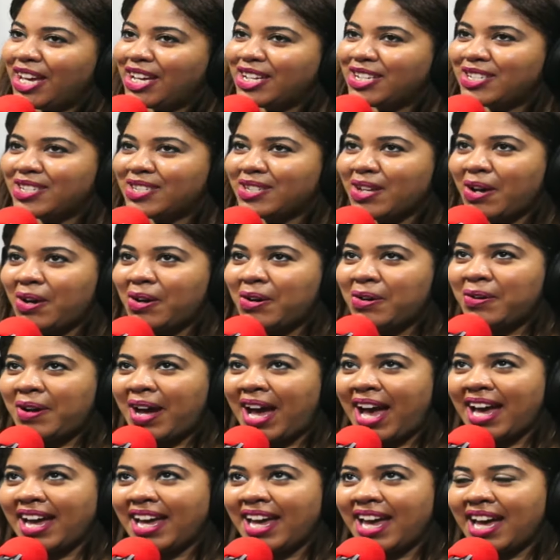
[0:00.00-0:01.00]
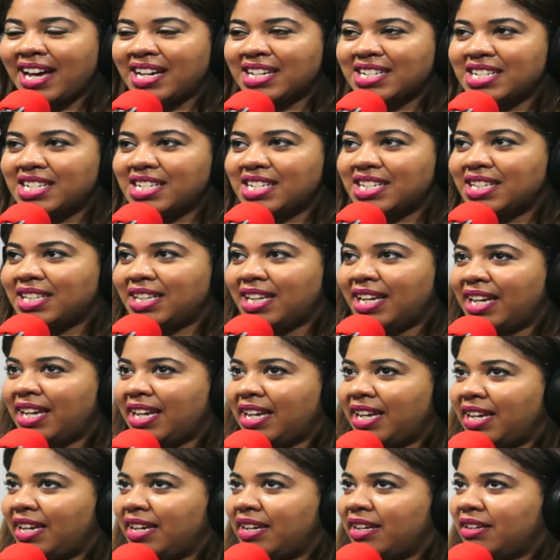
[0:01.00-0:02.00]
So I
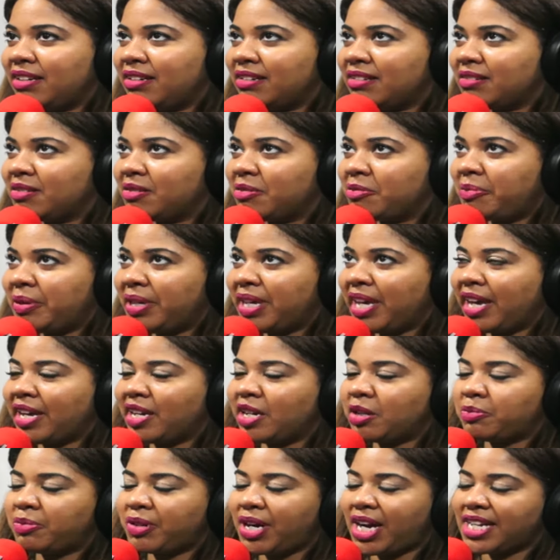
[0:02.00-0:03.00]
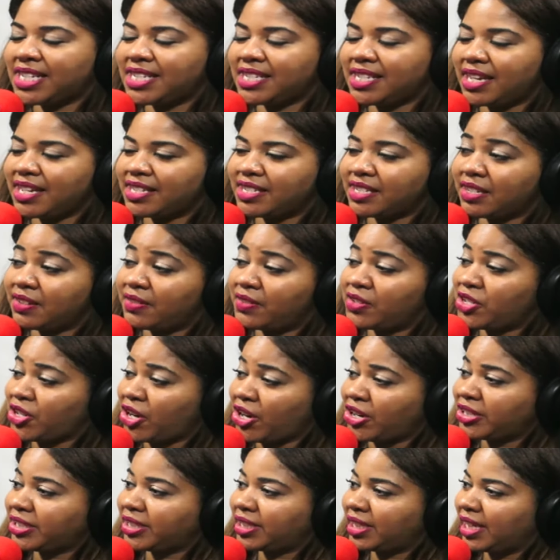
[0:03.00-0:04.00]
actually began a process of
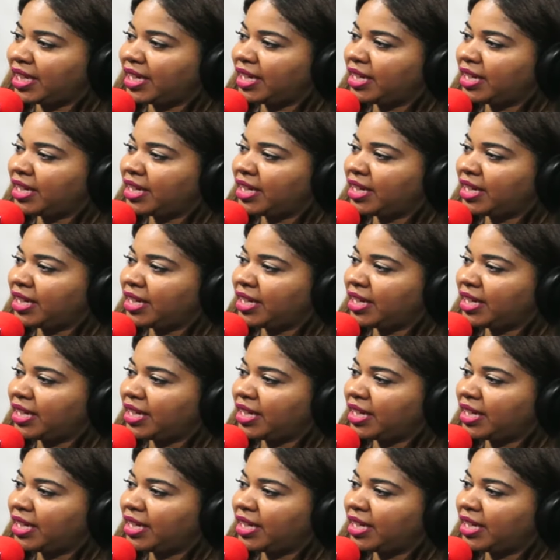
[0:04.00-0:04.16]
journaling.